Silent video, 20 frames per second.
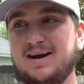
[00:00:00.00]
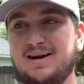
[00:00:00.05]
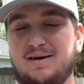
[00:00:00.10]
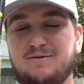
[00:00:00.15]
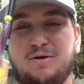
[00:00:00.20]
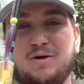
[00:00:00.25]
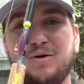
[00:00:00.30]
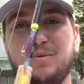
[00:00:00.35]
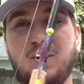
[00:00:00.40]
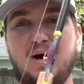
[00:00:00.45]
And
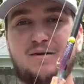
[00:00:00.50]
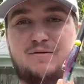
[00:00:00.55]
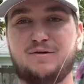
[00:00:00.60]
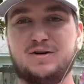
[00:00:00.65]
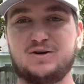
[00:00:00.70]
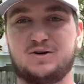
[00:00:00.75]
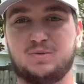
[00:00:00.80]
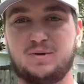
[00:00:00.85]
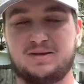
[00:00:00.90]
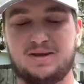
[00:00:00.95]
I've only wade
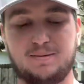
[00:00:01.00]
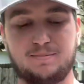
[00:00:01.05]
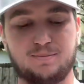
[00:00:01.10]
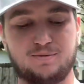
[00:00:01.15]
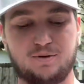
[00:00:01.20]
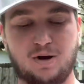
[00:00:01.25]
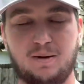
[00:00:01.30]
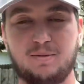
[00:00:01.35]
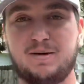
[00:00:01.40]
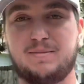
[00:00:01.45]
fished with it
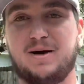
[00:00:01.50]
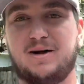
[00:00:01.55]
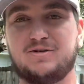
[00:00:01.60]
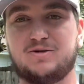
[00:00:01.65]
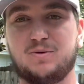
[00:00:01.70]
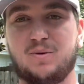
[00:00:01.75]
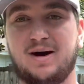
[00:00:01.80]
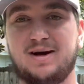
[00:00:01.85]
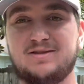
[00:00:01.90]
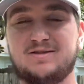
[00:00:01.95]
probably about
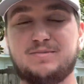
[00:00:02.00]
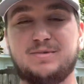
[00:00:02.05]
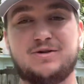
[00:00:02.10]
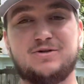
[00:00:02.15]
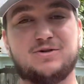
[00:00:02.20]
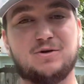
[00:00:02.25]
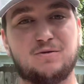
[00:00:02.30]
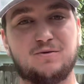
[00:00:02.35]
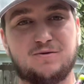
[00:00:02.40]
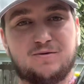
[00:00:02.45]
twice, but
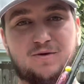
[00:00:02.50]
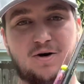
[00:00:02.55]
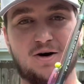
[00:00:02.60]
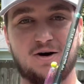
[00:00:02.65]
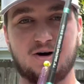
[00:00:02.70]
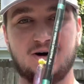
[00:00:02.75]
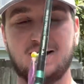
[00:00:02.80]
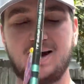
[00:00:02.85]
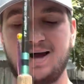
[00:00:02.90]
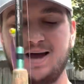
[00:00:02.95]
so
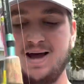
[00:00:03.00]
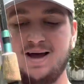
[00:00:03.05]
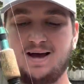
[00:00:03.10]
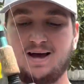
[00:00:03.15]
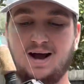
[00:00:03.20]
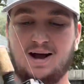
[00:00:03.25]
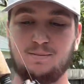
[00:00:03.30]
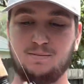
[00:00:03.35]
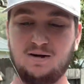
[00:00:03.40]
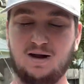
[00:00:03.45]
far
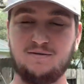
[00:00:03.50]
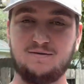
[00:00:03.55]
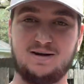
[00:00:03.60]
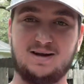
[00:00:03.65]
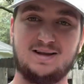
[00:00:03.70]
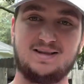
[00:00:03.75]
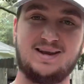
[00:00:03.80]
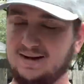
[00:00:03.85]
I'm loving it.